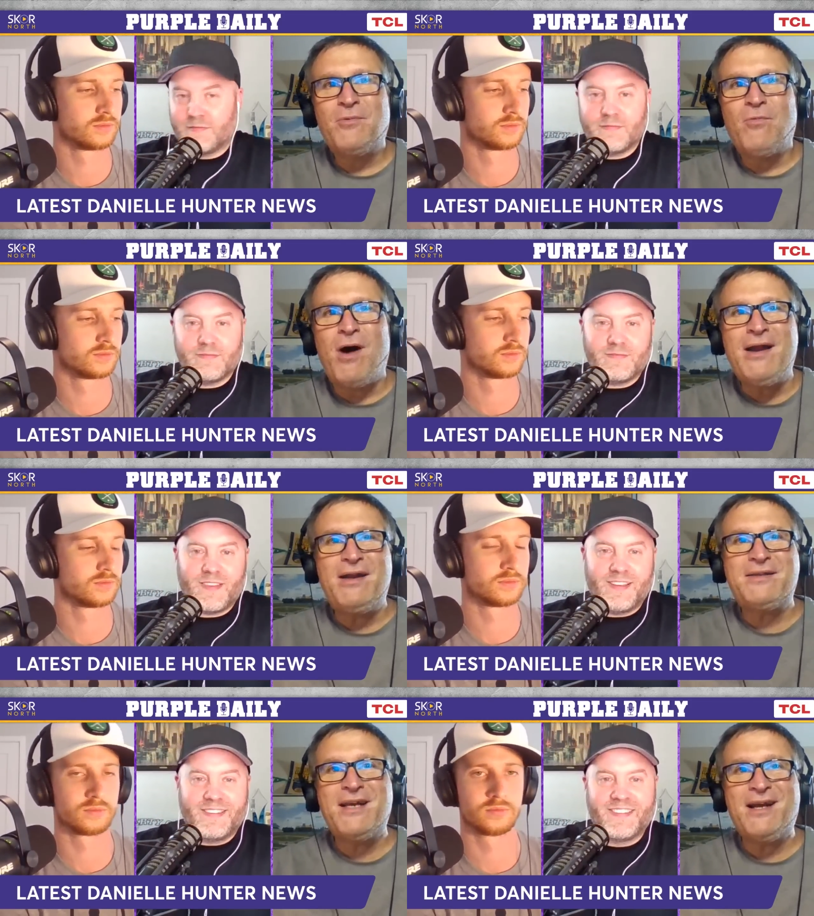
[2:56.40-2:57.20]
Speaker 1: Why
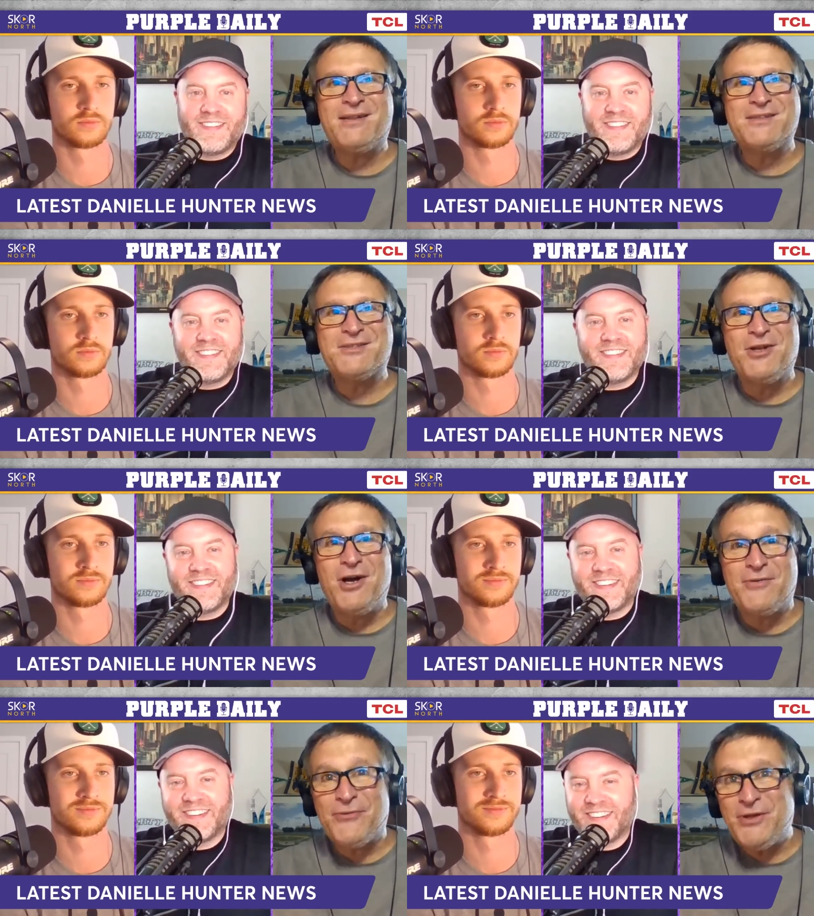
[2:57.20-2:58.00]
did it take this
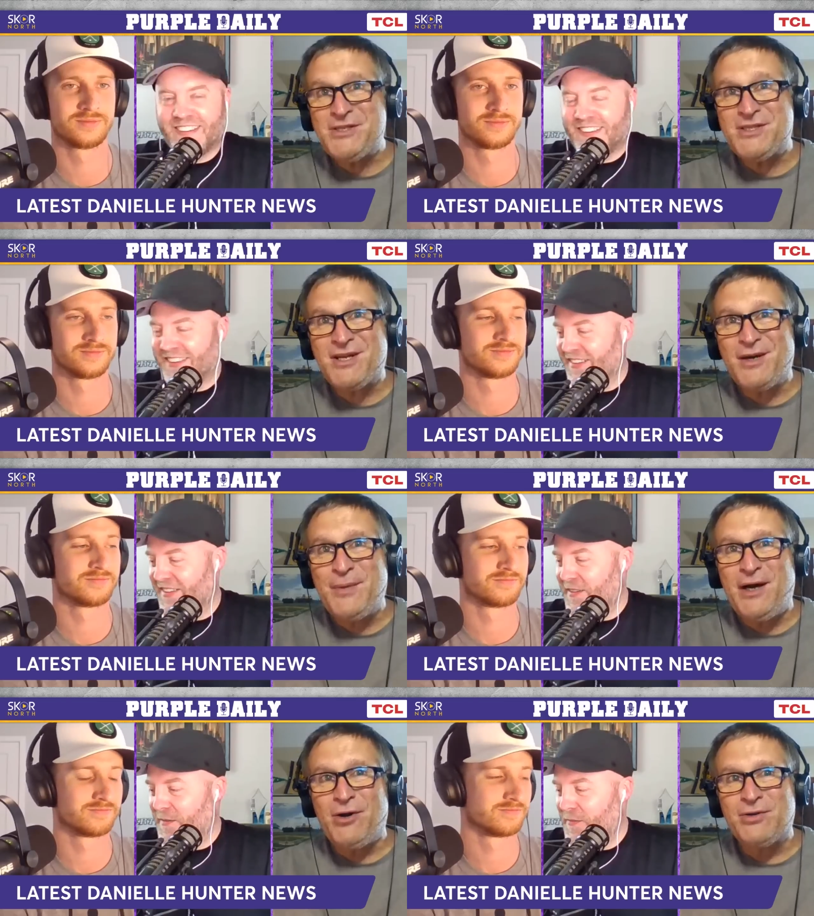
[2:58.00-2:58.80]
long for this to
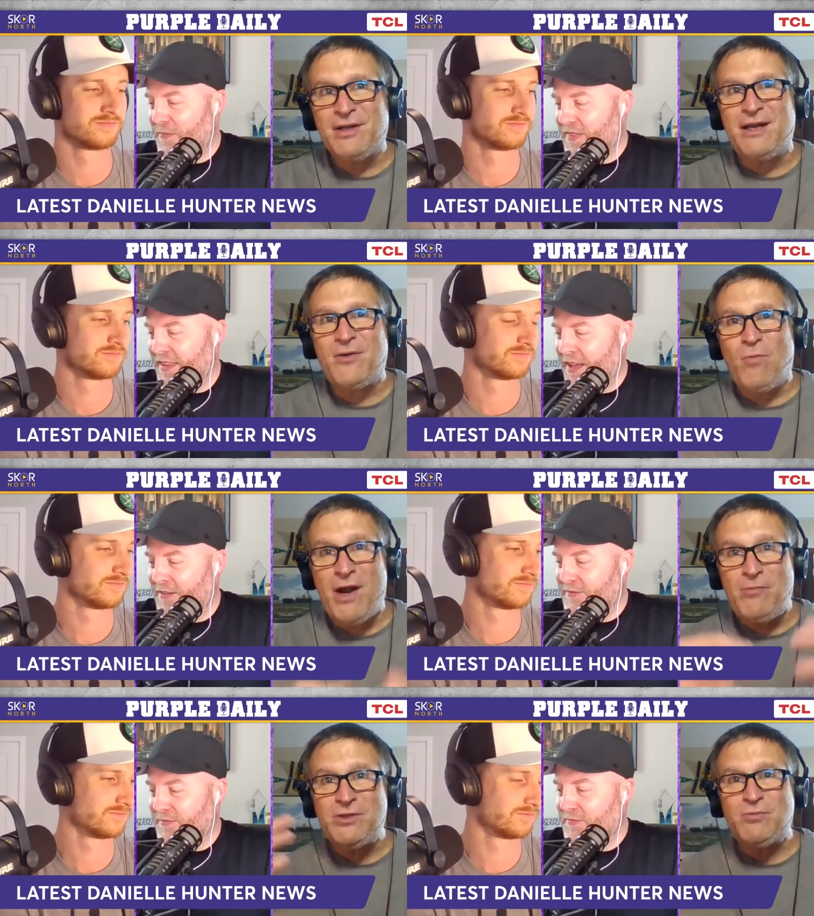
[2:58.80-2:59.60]
come out? Like, yeah.
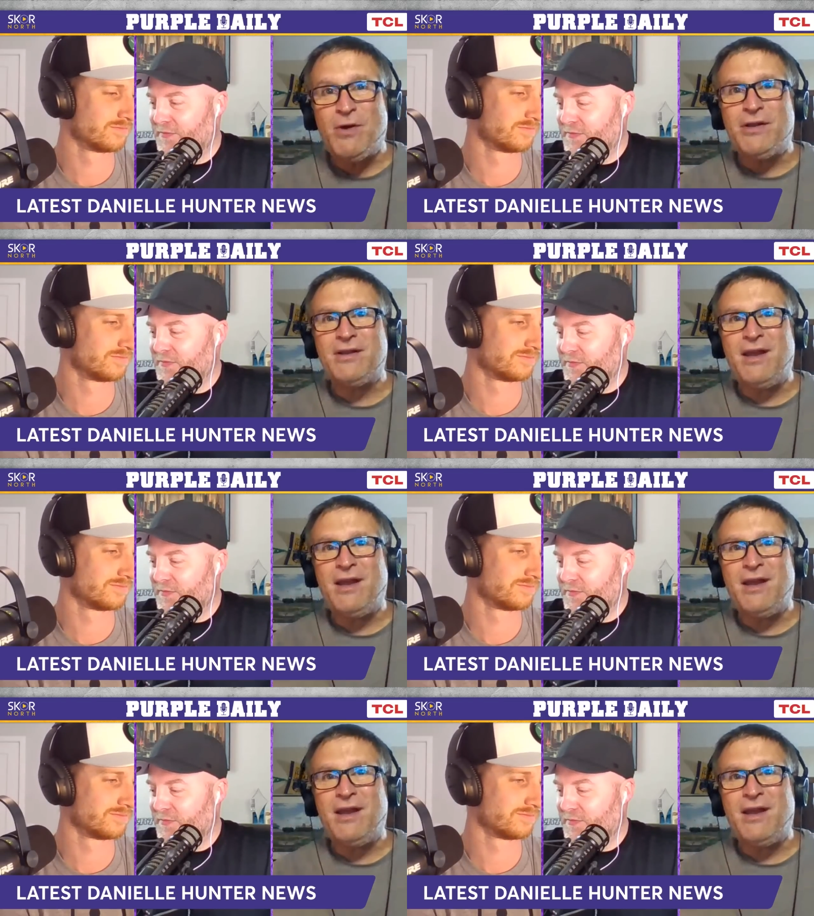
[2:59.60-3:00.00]
when was one of the